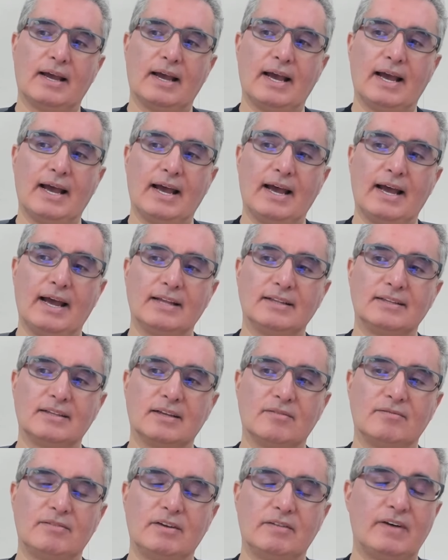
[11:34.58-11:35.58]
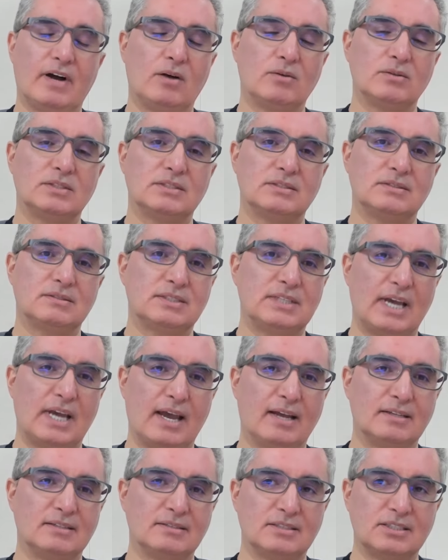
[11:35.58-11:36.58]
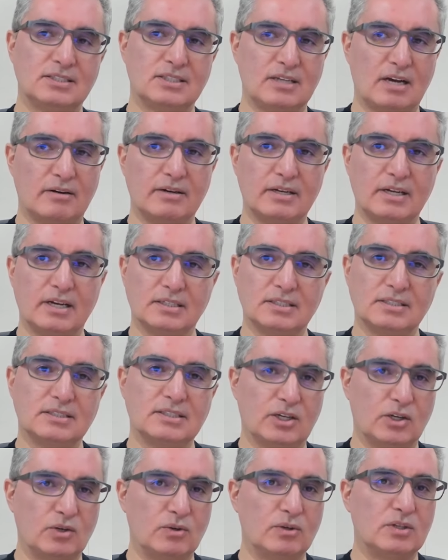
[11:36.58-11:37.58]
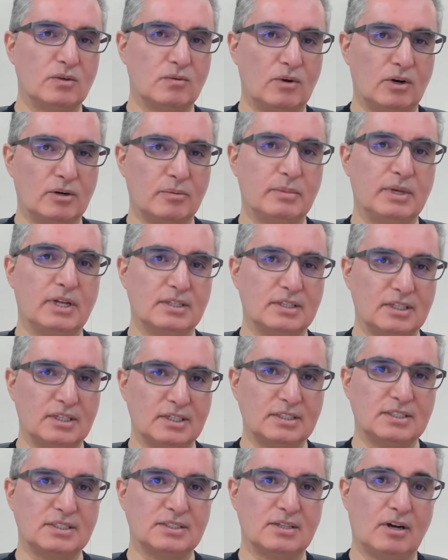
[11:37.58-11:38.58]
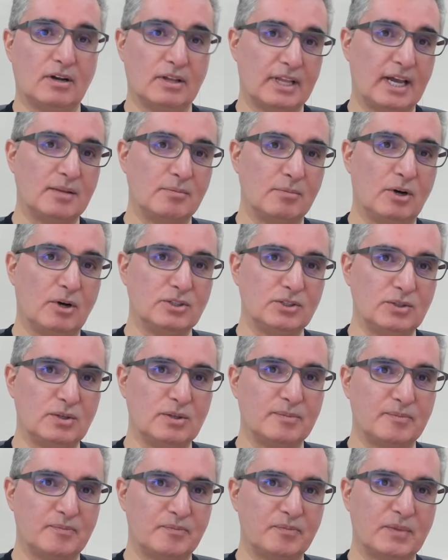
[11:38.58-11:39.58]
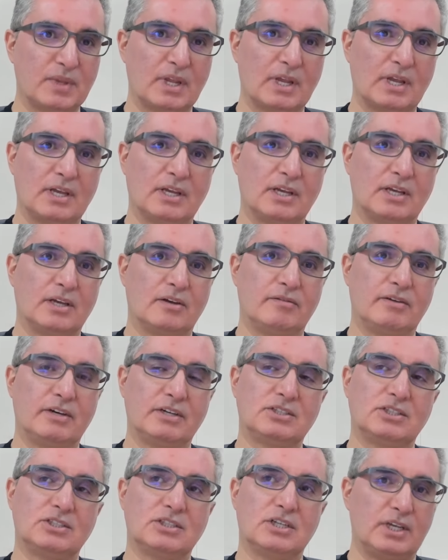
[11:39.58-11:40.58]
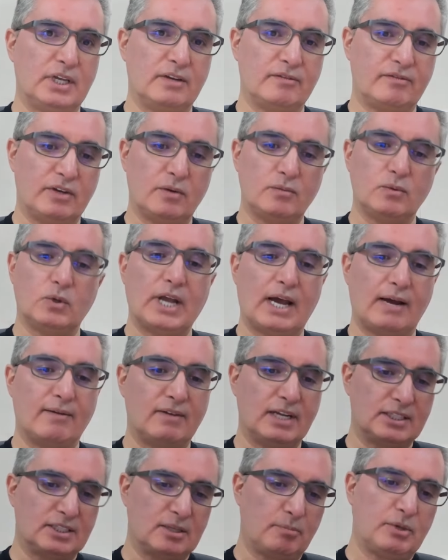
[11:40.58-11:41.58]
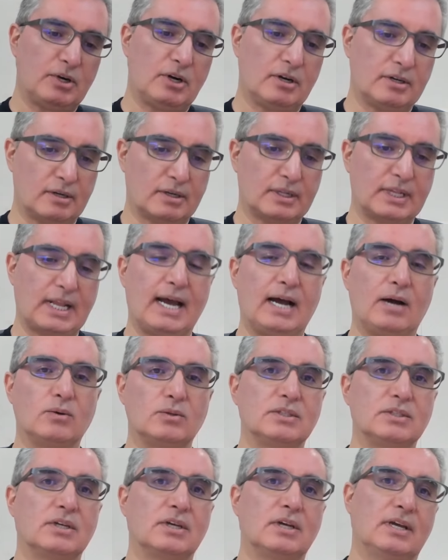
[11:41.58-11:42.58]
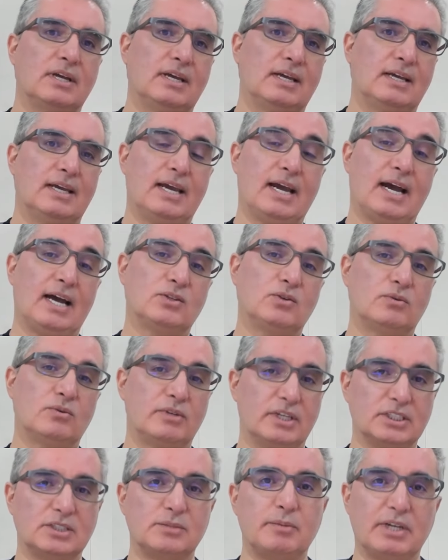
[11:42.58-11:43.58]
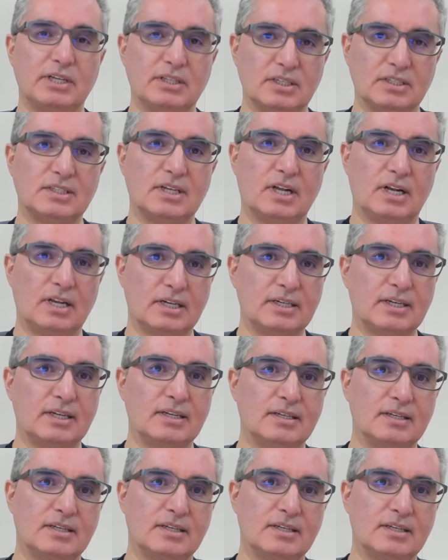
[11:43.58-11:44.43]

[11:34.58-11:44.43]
And we found ten serious security vulnerabilities on that module, which if he would have let the product out, he had to re-spin the silicon.